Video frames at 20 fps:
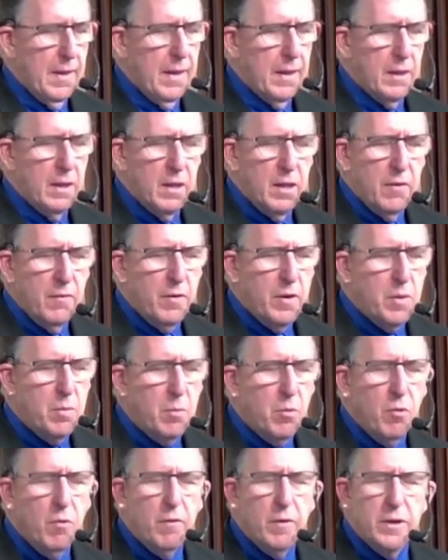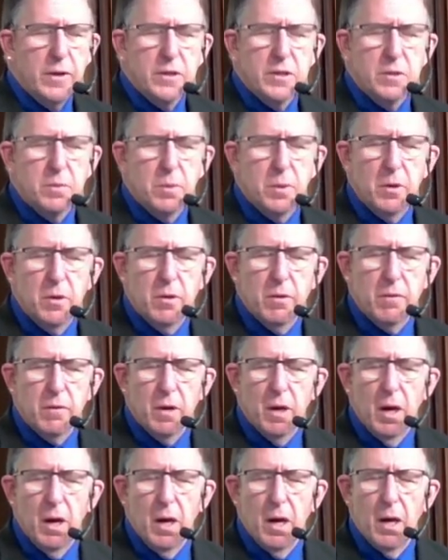and that living, moving Spirit
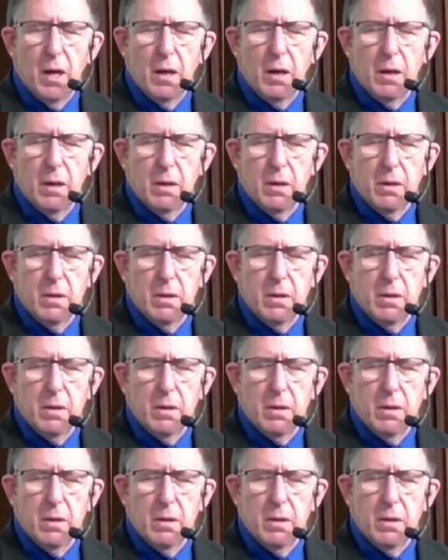of God